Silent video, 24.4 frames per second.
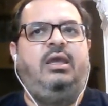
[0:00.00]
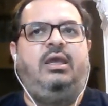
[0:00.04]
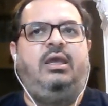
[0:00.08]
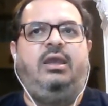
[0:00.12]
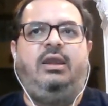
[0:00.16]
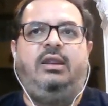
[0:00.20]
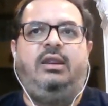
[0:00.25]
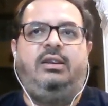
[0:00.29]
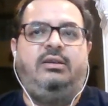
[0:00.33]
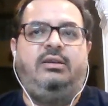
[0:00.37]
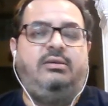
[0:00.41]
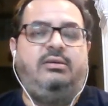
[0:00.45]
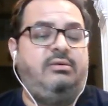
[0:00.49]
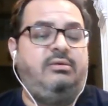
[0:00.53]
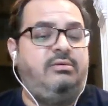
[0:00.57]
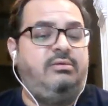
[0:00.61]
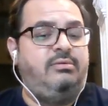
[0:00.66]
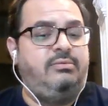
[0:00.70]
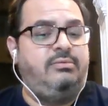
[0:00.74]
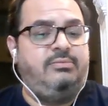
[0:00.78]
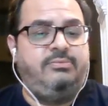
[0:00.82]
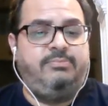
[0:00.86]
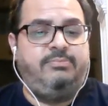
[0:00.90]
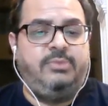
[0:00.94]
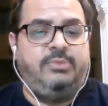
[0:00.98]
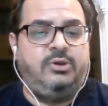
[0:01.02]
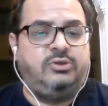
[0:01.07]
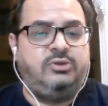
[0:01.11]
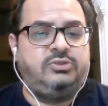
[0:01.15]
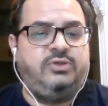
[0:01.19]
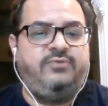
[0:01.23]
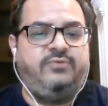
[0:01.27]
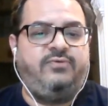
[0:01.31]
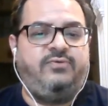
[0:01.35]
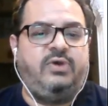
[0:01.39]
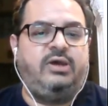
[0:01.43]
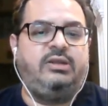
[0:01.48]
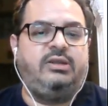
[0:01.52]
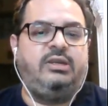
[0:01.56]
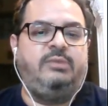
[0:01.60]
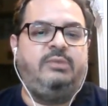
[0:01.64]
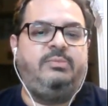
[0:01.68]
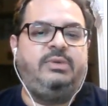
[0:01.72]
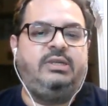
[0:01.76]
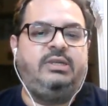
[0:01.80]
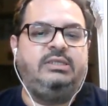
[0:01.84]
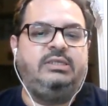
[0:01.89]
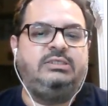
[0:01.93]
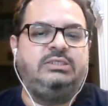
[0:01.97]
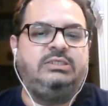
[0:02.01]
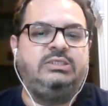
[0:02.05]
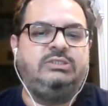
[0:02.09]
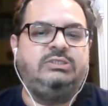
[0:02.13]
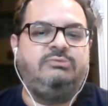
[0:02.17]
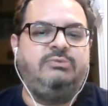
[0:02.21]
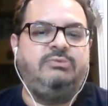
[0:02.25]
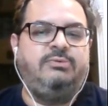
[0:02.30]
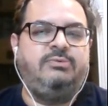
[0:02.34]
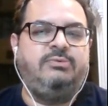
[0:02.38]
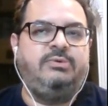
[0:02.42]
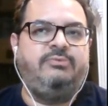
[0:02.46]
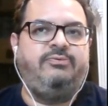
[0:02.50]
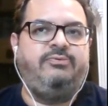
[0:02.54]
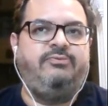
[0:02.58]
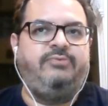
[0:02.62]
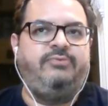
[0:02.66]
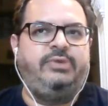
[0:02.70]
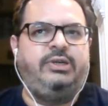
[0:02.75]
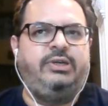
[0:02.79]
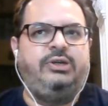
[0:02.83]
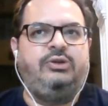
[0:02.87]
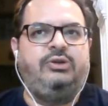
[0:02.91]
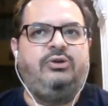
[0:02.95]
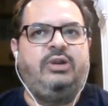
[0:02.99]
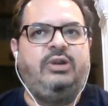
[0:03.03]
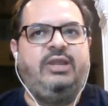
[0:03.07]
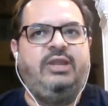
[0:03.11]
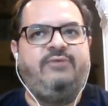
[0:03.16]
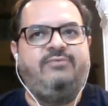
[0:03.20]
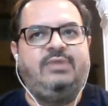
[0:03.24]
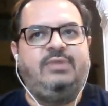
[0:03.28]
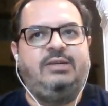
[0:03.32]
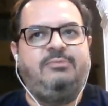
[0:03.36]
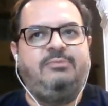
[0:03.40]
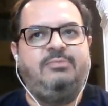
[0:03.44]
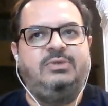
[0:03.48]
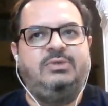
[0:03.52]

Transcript: And because of our limitations, we did not have that